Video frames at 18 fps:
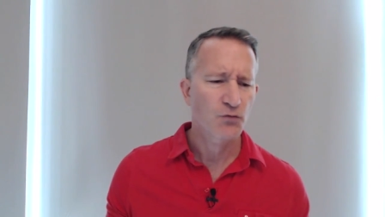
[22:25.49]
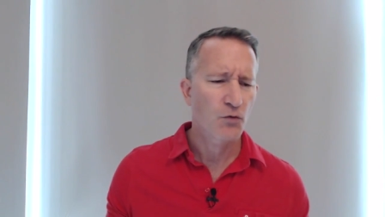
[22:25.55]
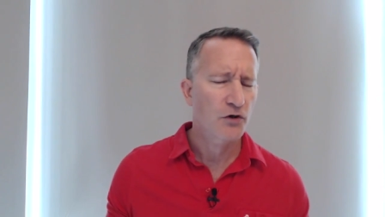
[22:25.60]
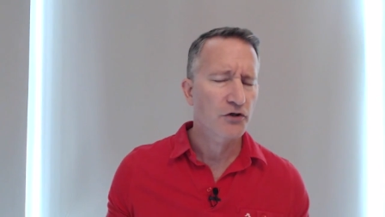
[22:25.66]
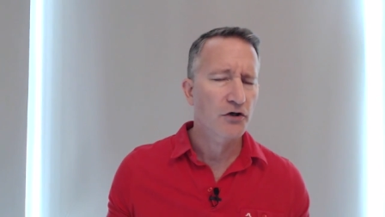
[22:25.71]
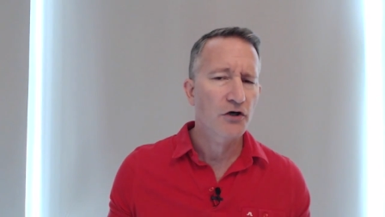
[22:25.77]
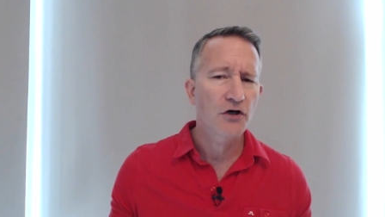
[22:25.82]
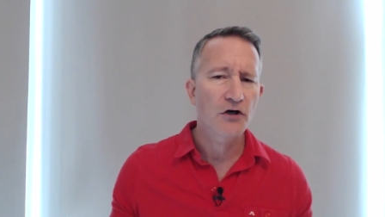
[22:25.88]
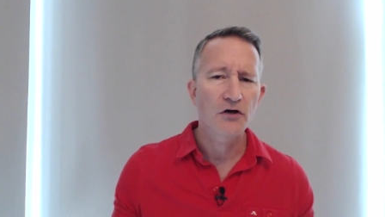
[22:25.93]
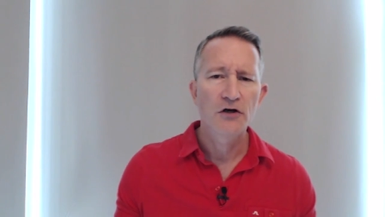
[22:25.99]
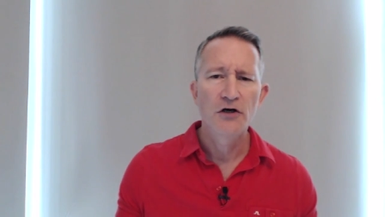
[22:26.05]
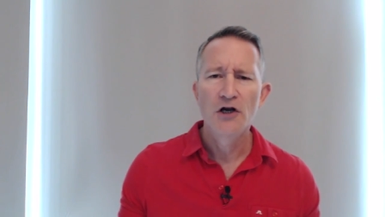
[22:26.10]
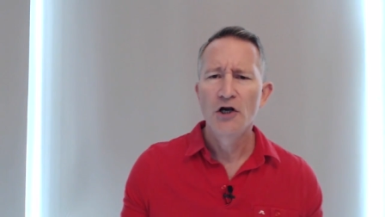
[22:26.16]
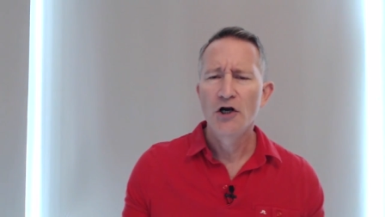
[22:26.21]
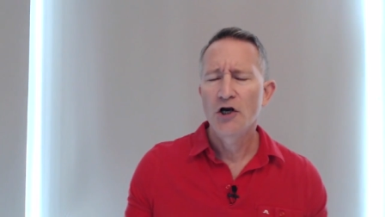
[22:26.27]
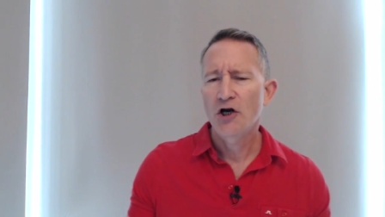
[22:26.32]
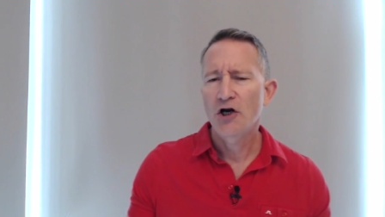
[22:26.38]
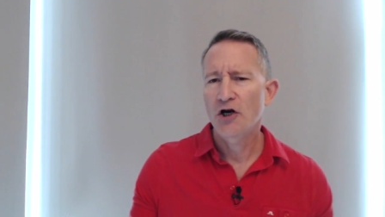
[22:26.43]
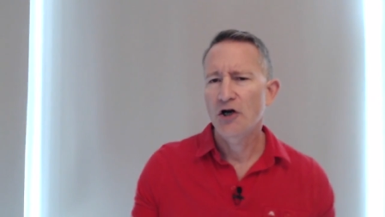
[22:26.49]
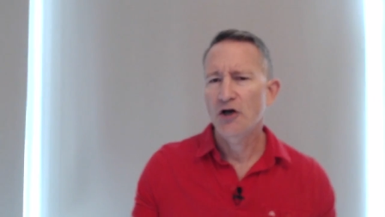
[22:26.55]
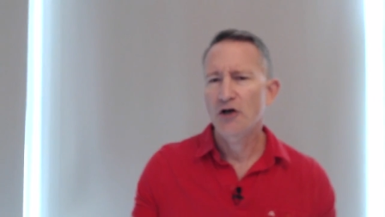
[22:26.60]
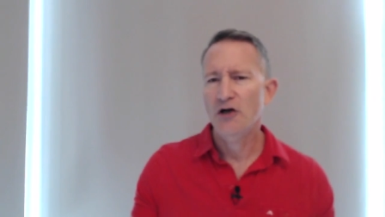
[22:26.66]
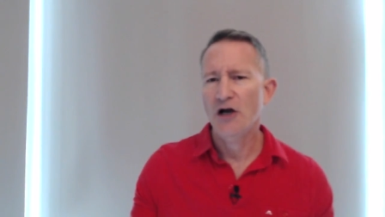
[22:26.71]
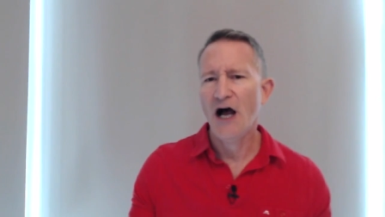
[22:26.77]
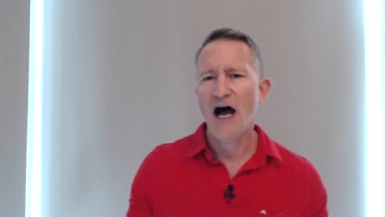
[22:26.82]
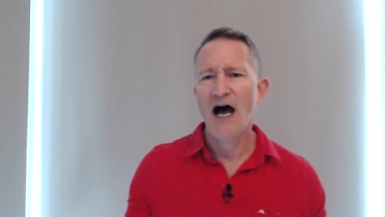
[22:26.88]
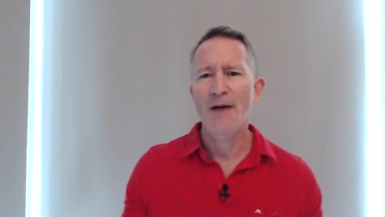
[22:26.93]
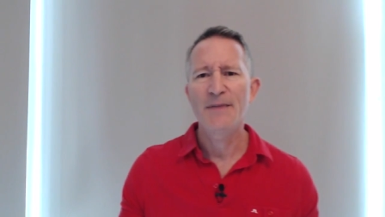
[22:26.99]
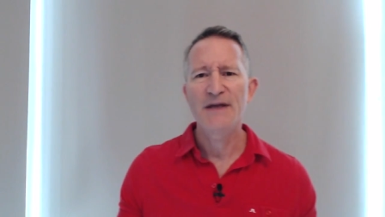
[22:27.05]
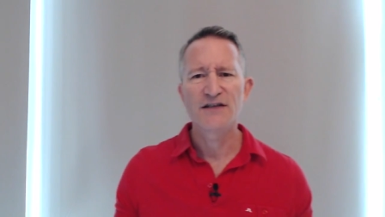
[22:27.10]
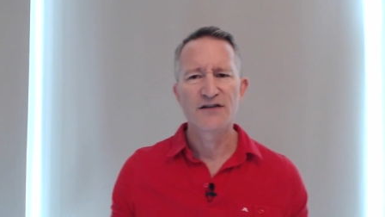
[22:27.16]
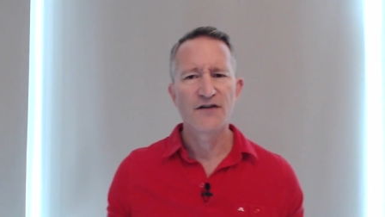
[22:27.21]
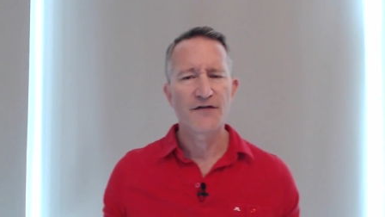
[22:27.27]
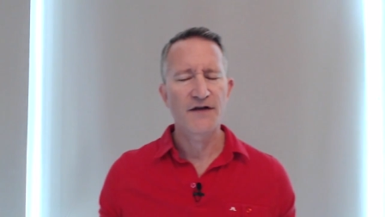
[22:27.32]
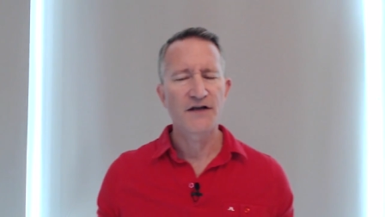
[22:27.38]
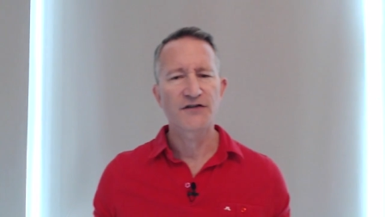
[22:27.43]
What are her hobbies
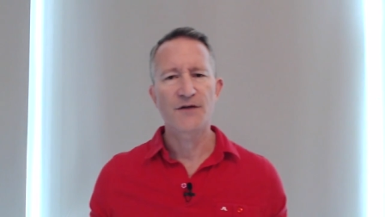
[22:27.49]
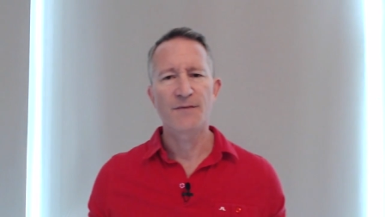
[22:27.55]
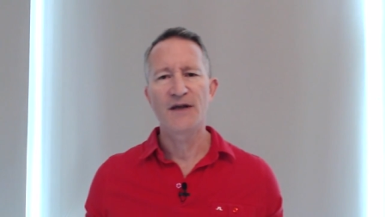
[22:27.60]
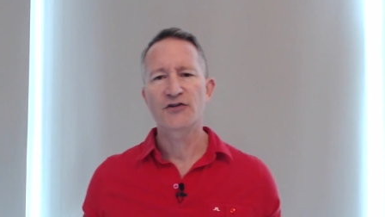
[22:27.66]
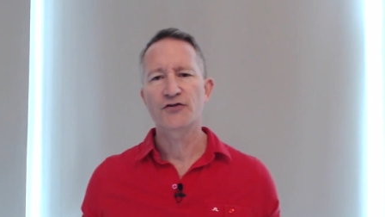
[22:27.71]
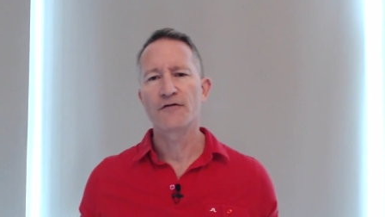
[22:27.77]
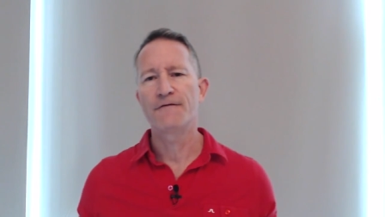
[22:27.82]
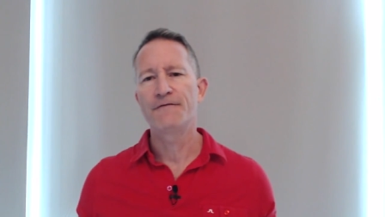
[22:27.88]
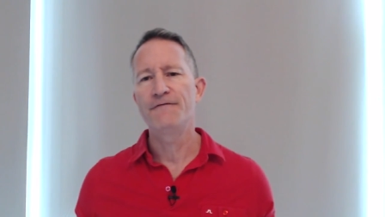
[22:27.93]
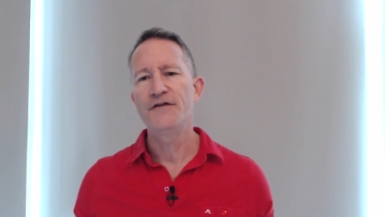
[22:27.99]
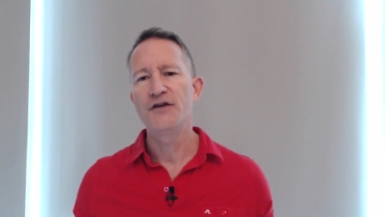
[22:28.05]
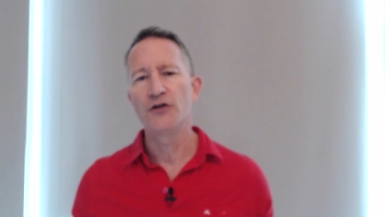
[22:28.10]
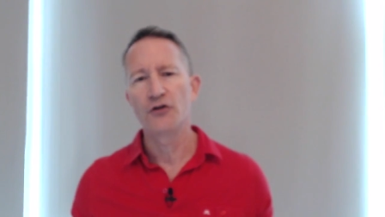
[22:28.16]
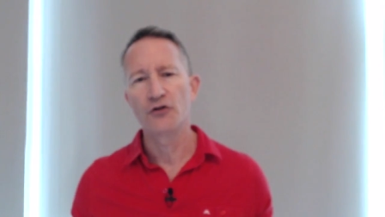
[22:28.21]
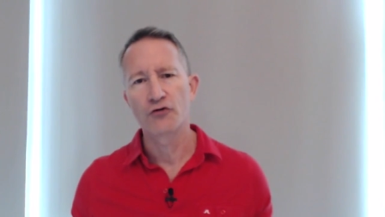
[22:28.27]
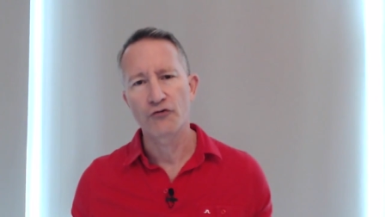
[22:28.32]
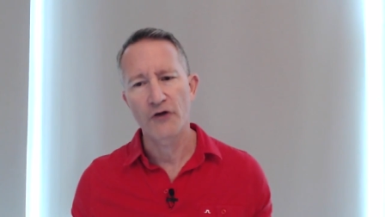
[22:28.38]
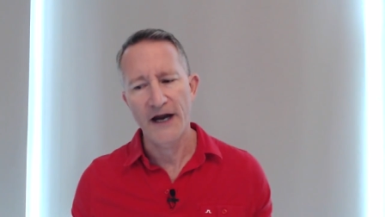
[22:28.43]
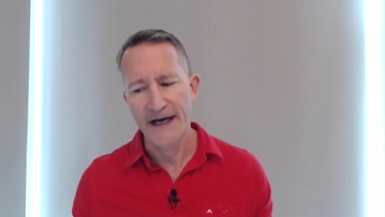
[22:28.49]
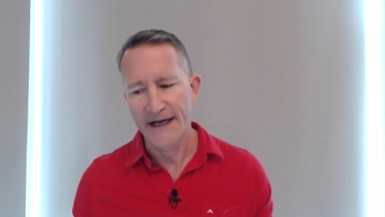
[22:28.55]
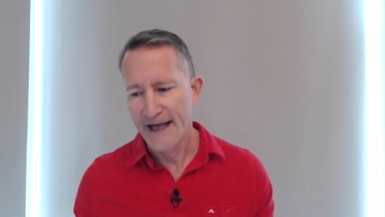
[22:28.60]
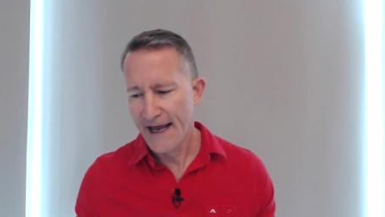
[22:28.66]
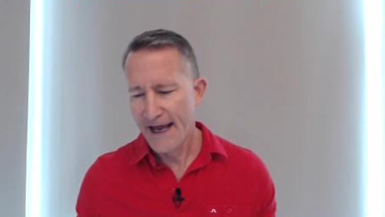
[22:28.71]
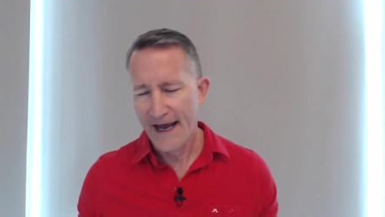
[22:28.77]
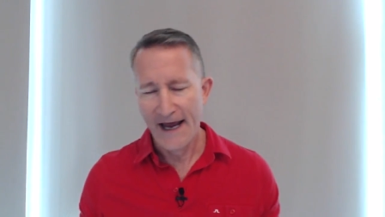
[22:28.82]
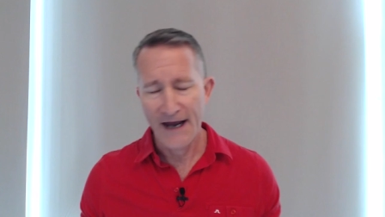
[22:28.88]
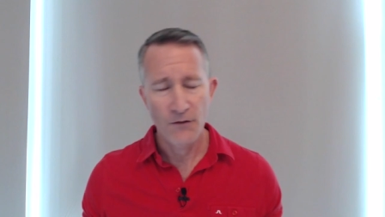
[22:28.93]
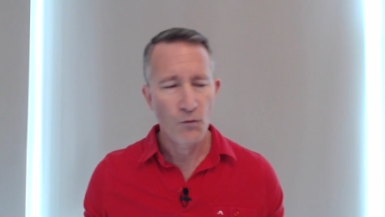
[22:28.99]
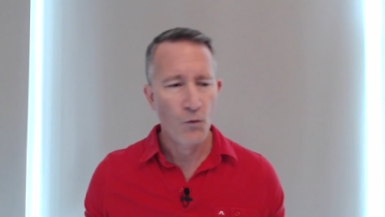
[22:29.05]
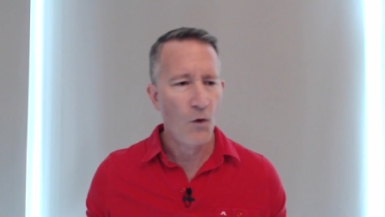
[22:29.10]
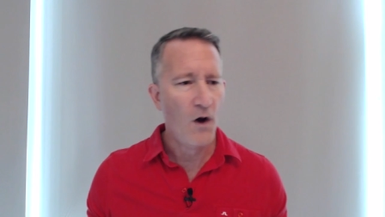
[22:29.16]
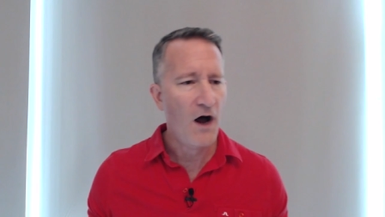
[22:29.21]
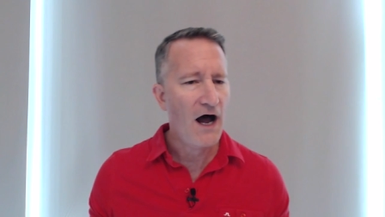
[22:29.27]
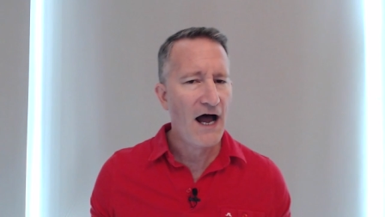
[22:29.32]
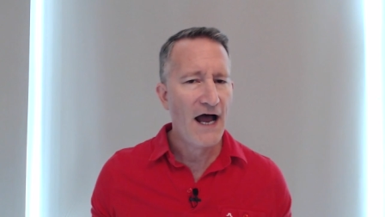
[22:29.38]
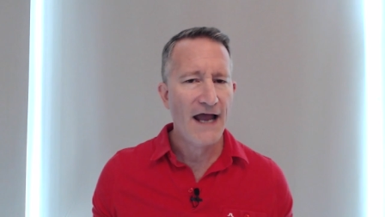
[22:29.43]
and the things that makes her feel great and
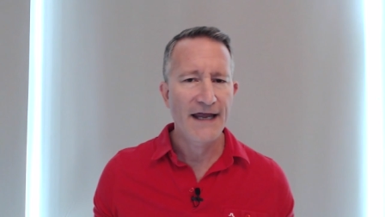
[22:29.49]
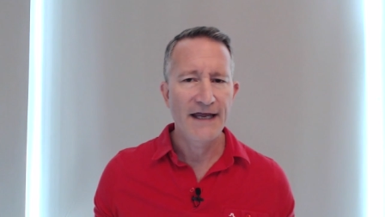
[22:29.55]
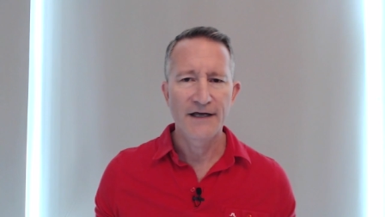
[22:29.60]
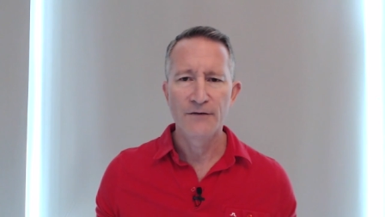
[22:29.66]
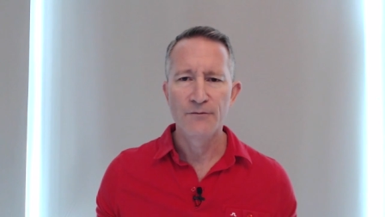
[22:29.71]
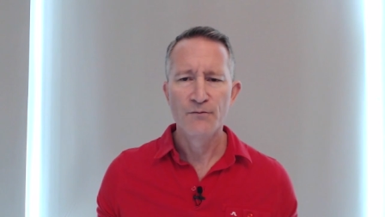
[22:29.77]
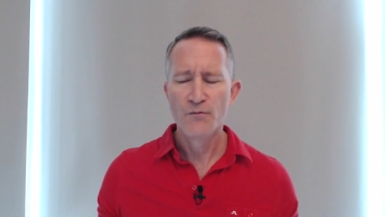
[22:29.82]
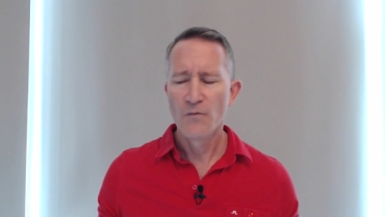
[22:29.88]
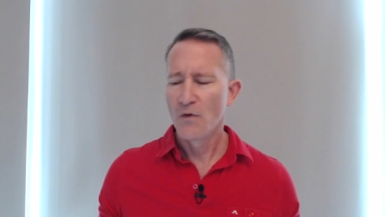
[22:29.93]
why? And,